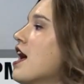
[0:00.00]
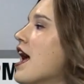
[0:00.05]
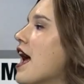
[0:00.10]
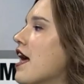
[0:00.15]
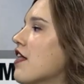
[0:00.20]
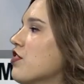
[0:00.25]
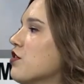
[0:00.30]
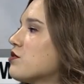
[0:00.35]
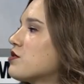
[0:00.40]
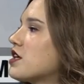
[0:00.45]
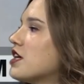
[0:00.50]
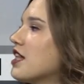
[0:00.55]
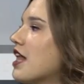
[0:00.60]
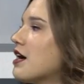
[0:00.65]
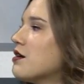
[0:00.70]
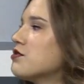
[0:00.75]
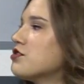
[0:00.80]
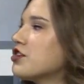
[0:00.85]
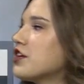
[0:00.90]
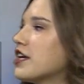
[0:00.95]
And those
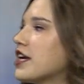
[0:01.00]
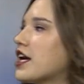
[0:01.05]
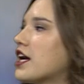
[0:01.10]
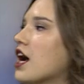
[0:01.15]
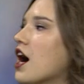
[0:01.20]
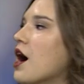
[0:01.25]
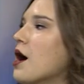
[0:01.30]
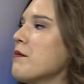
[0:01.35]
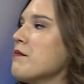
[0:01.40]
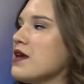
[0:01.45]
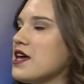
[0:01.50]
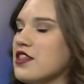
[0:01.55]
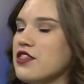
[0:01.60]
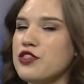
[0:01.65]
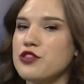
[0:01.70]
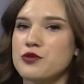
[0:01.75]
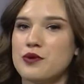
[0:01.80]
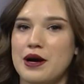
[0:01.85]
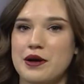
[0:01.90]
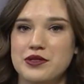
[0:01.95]
clouds are going to come in
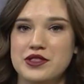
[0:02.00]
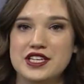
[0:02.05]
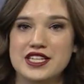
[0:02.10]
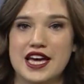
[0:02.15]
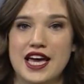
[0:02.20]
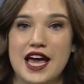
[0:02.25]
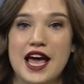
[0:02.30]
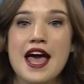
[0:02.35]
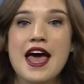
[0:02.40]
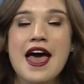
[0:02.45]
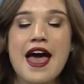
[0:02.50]
throughout the day,